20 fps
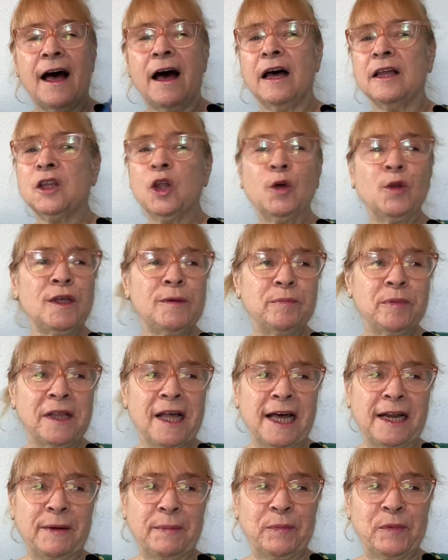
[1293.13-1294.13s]
Lonely
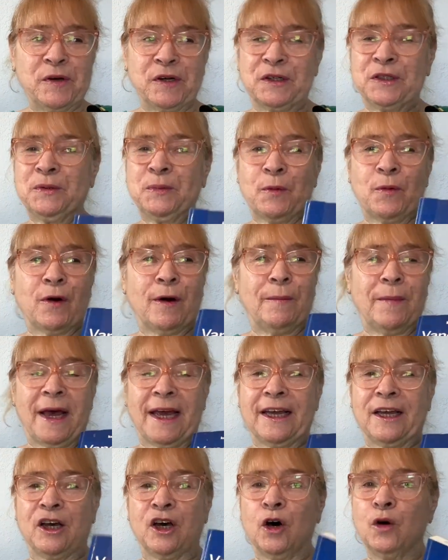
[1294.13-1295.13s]
Planet books were my
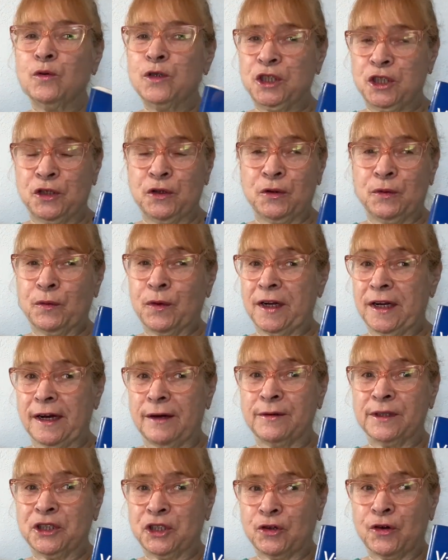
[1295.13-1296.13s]
go-to when I
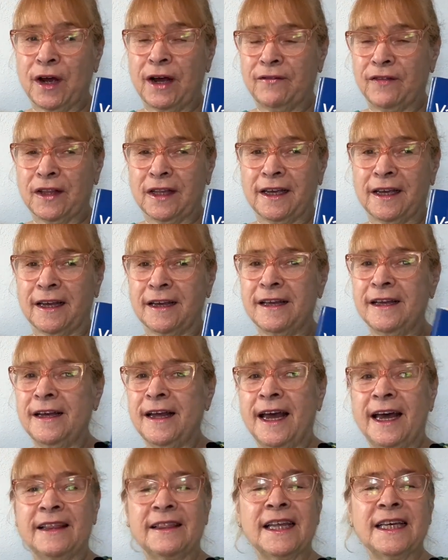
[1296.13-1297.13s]
was traveling,
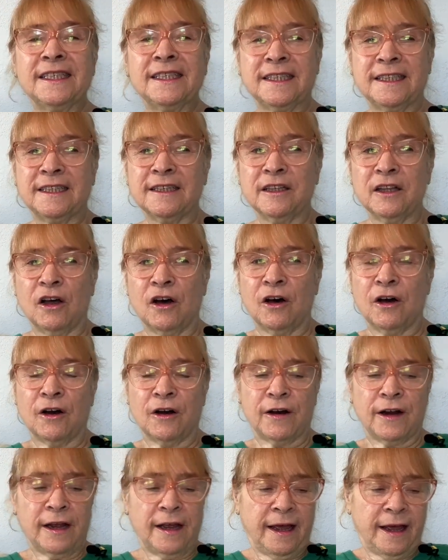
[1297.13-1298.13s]
and they still
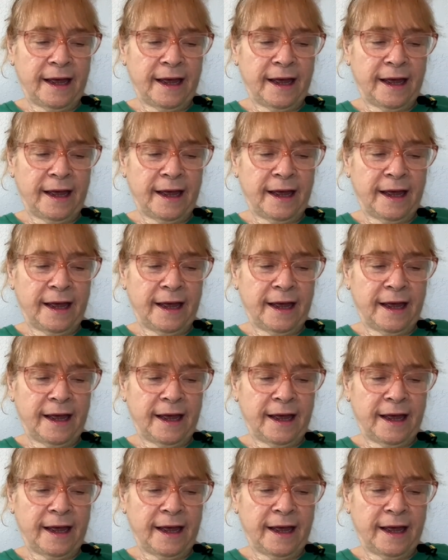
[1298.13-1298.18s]
are.